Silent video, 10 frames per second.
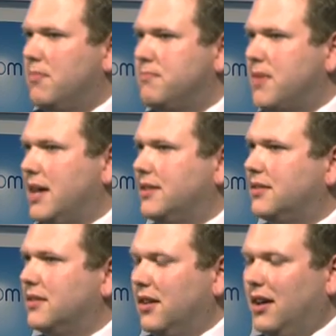
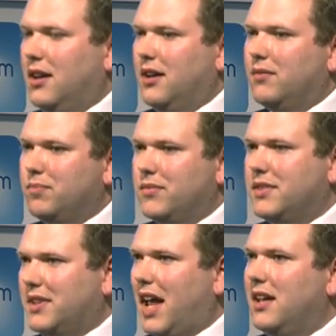mass
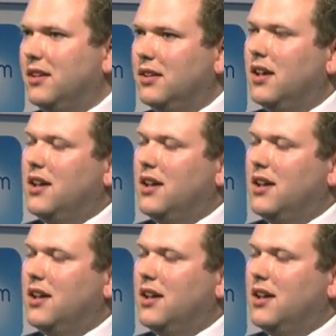scale